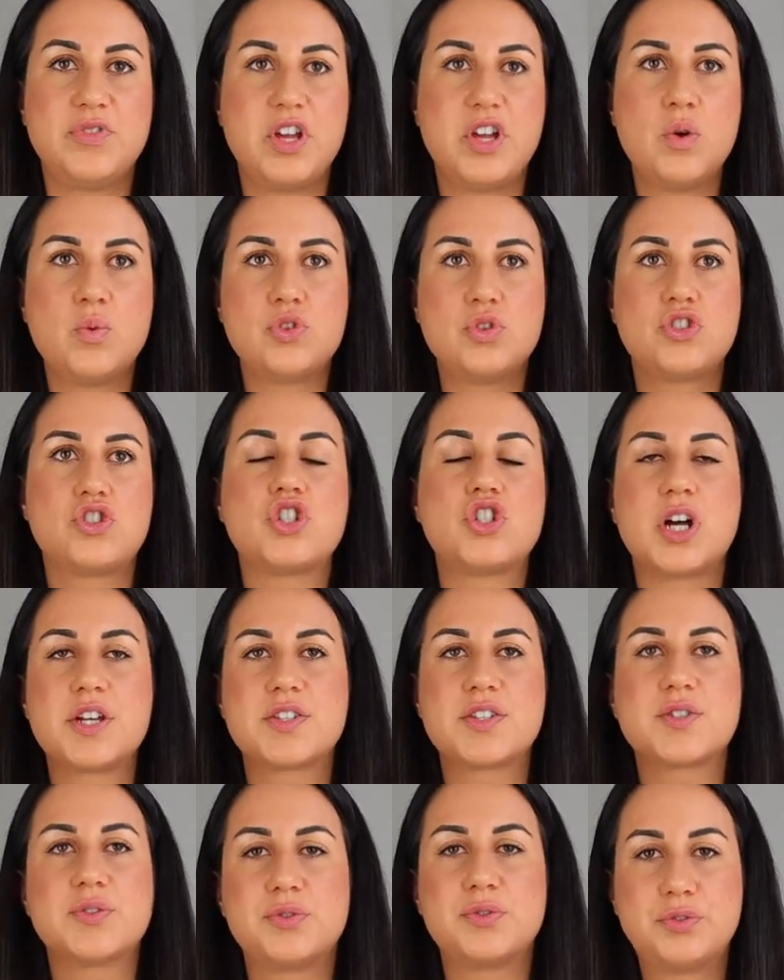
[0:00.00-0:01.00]
it was
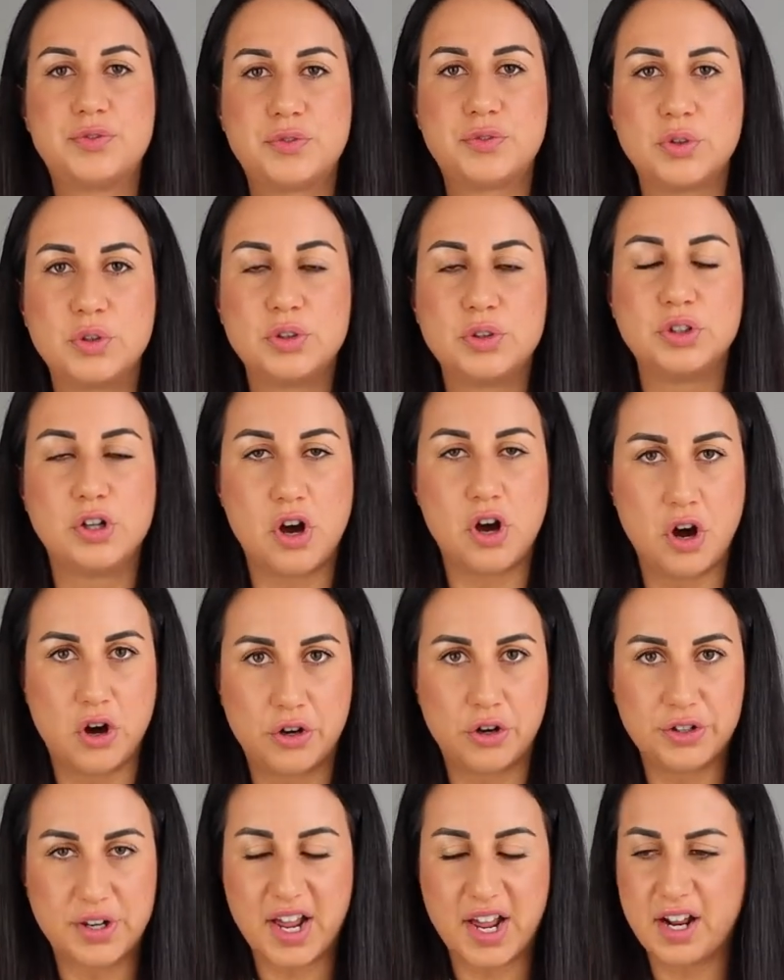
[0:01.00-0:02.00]
just full
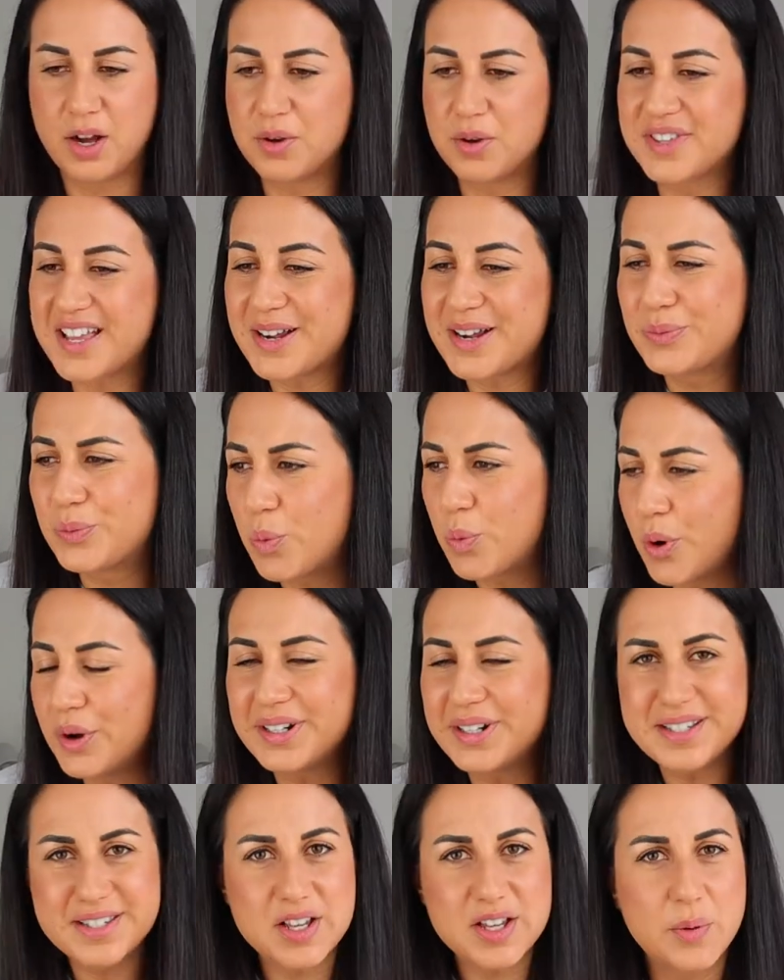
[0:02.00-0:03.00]
on. And I was like,
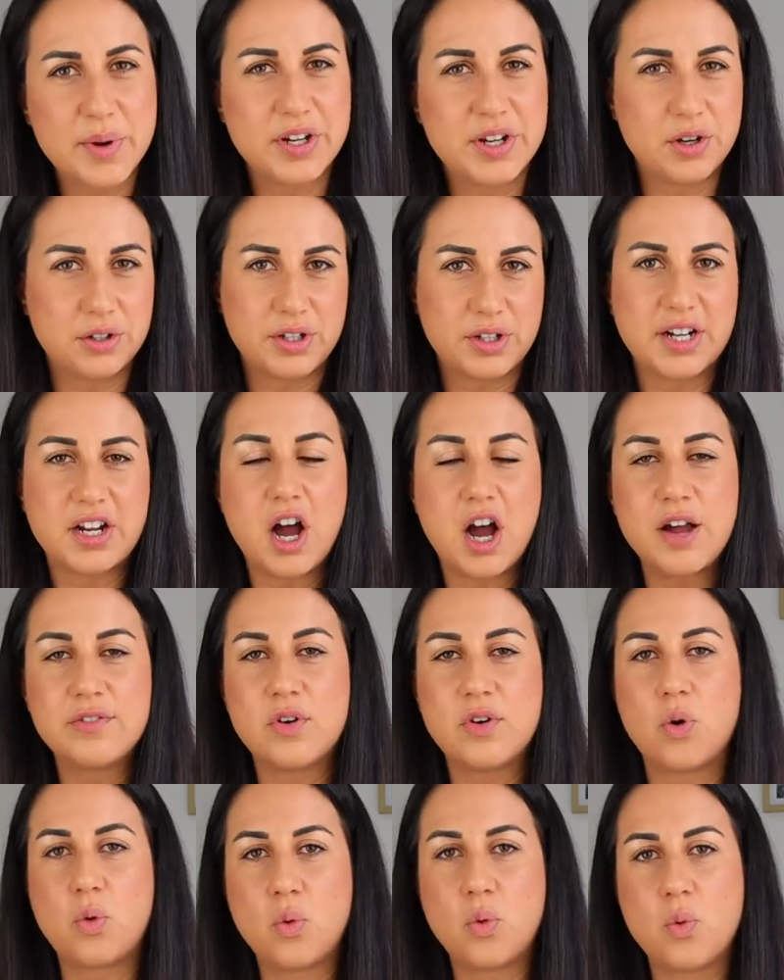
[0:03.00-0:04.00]
what is going on? Like,
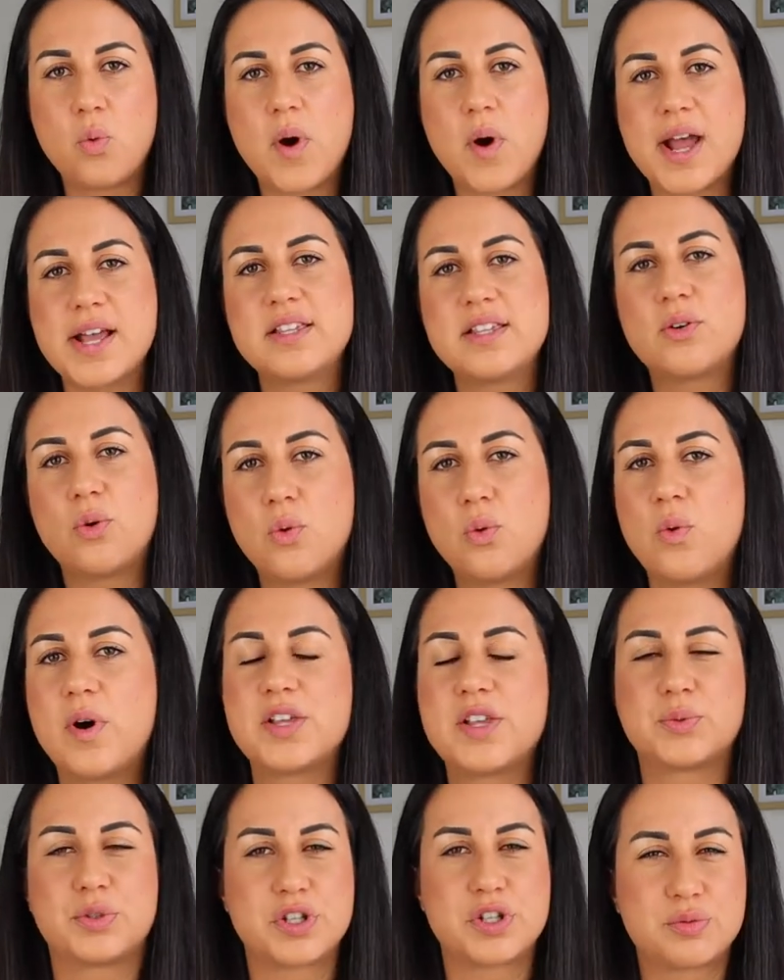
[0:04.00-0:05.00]
I've always,
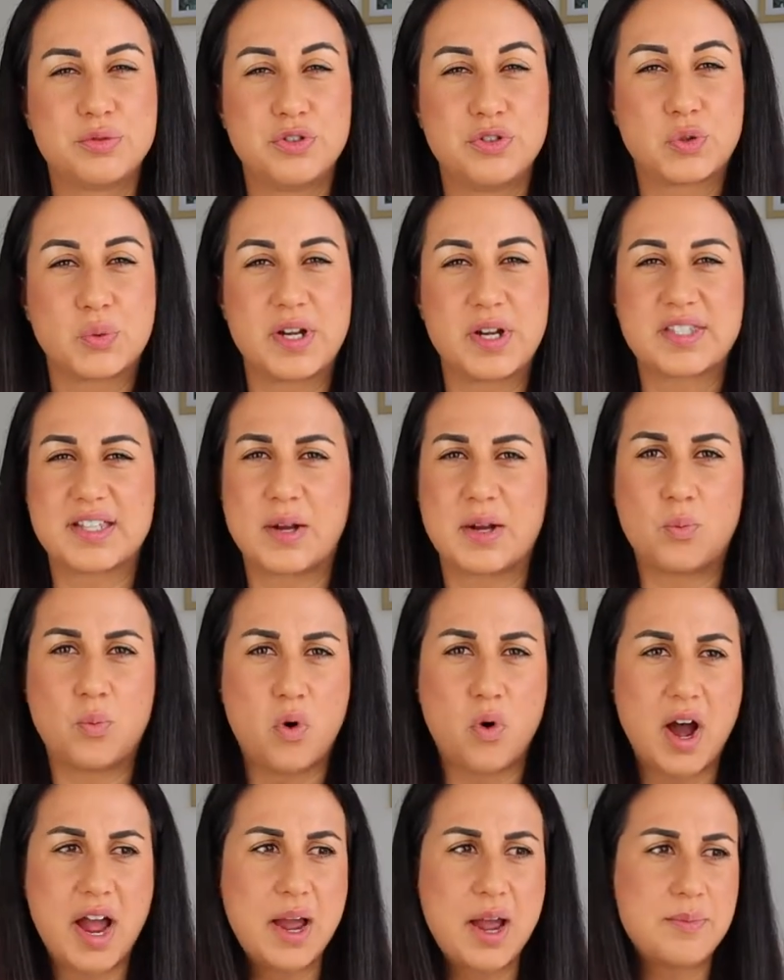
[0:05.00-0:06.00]
always wanted to move to Queensland.
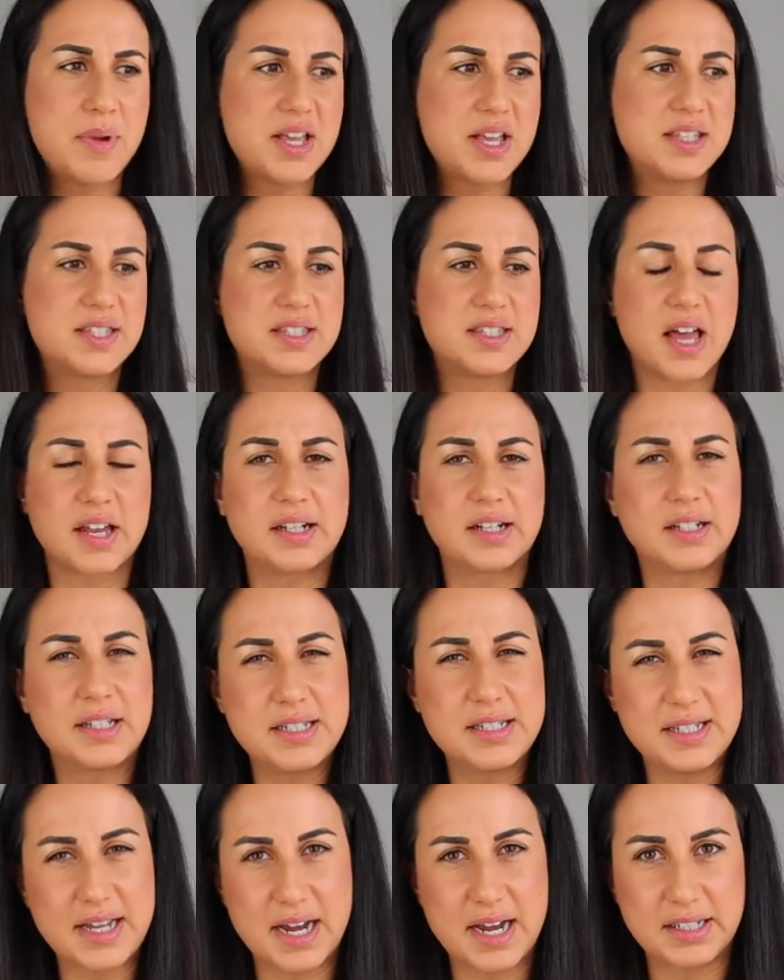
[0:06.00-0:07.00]
Why am I
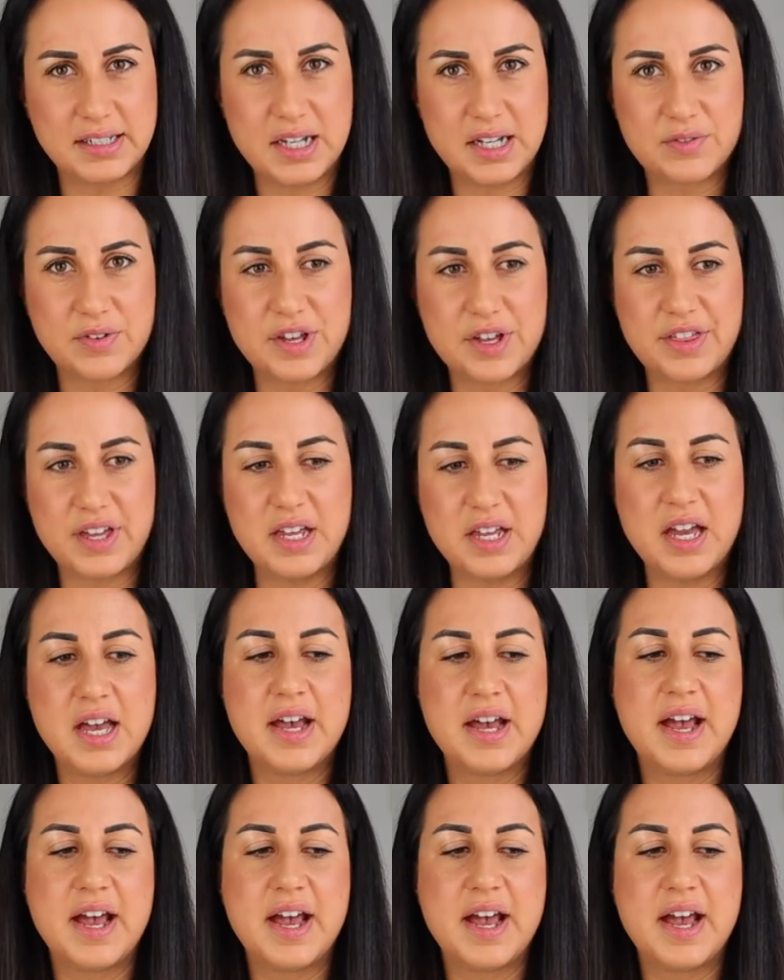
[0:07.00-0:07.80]
suddenly doubting everything?